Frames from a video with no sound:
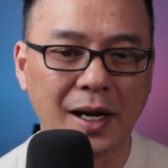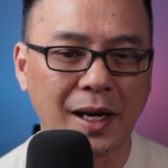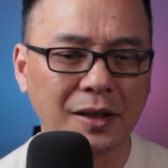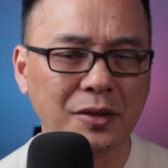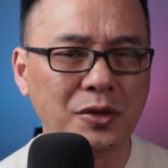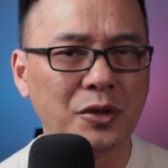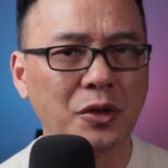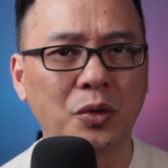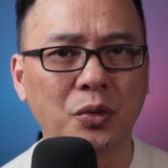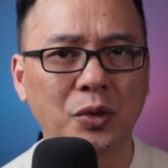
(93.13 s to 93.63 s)

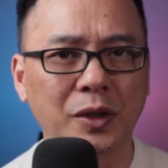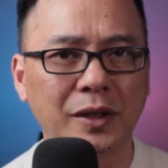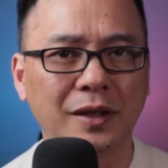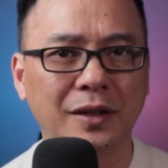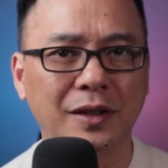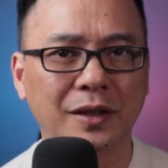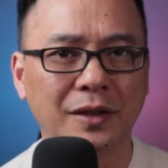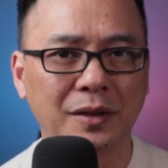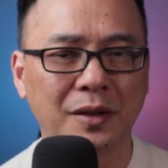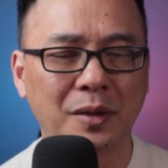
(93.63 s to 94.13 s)
I don't know what
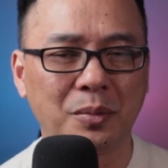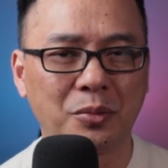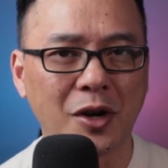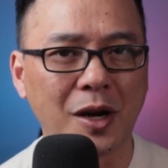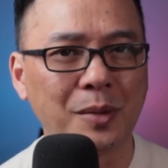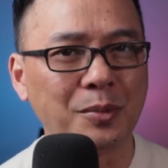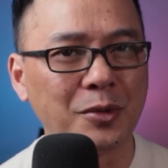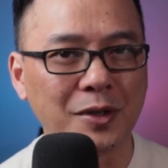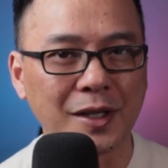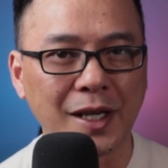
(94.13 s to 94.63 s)
the
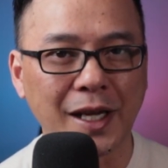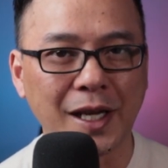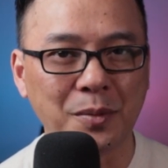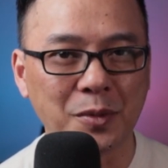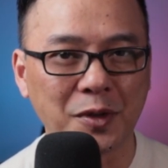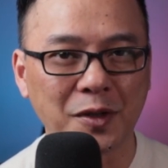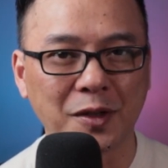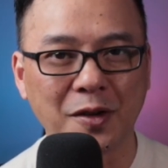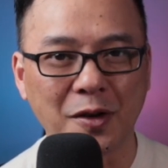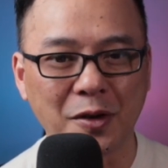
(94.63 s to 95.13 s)
proper
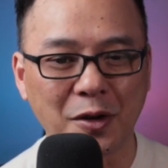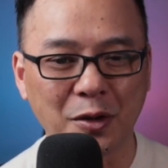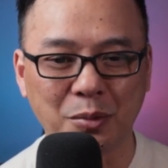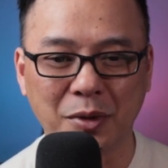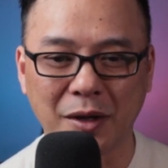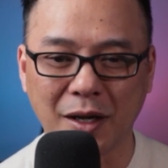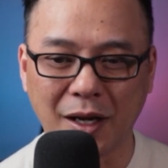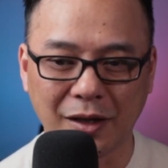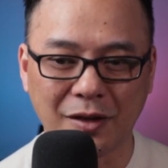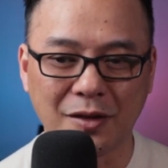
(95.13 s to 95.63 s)
name is
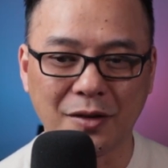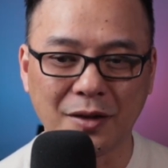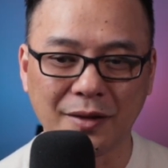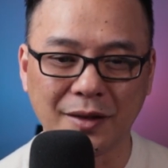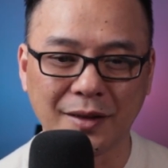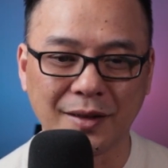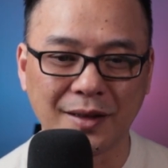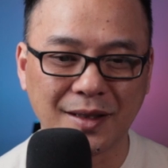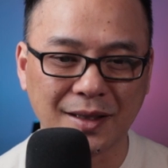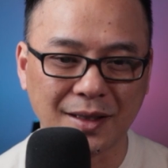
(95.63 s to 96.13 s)
called, but I call
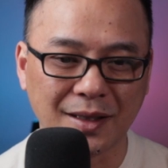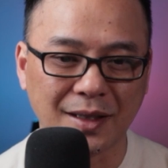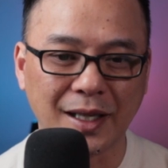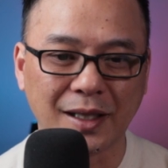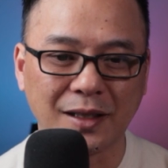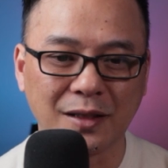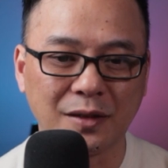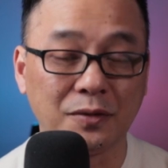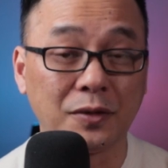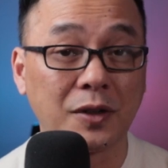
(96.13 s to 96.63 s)
this
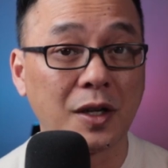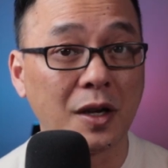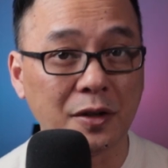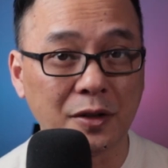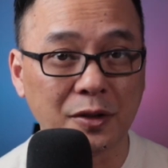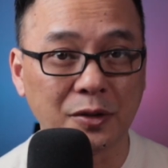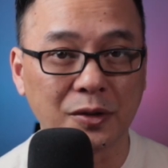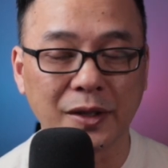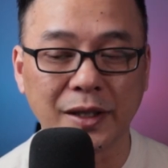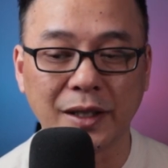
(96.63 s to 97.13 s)
selective
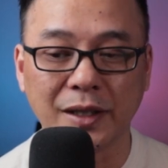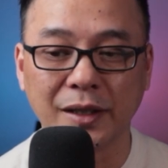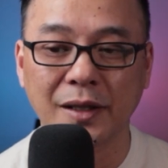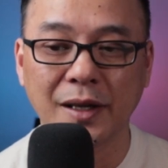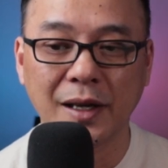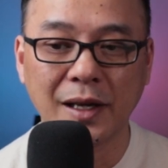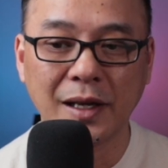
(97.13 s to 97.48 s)
coloring.